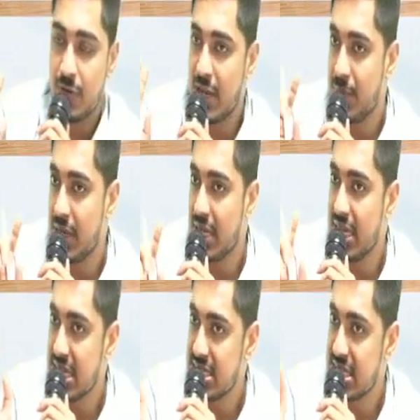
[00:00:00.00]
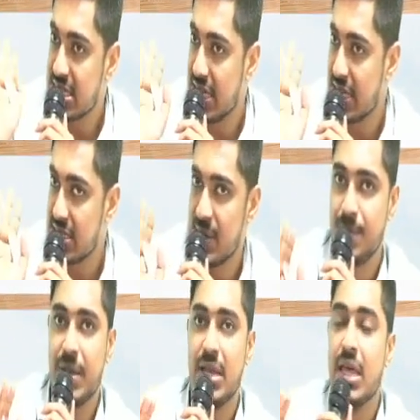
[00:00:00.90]
I'm making. Is this clear and
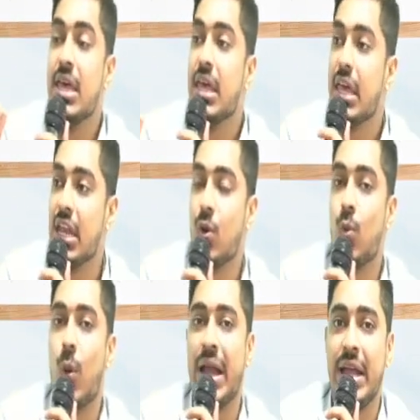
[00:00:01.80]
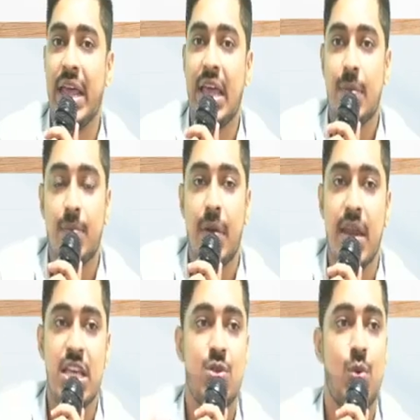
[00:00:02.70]
simple? In 1 day,
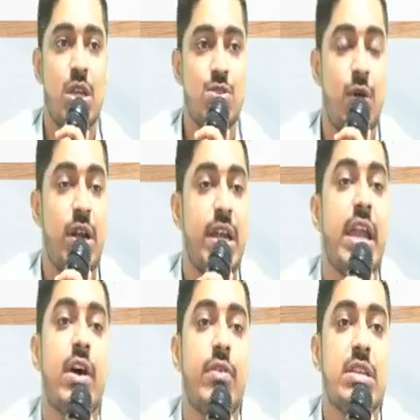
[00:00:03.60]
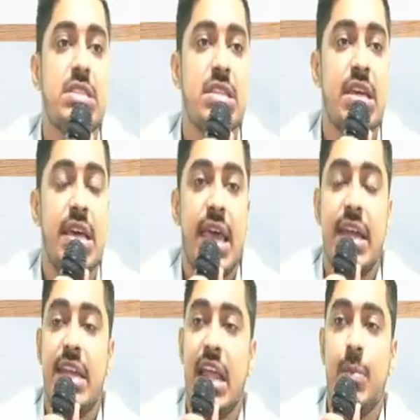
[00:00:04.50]
Manish works for 10 hours.
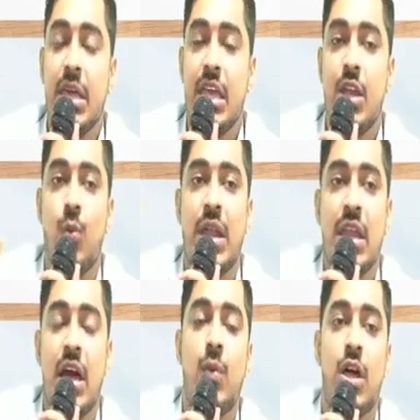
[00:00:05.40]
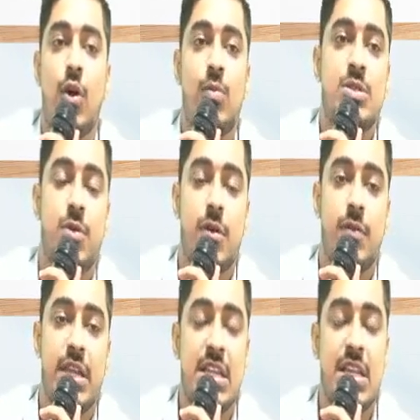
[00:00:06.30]
Tell me in 1 hour how much profit
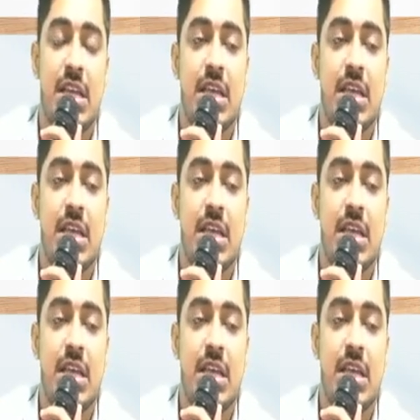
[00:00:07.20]
he'll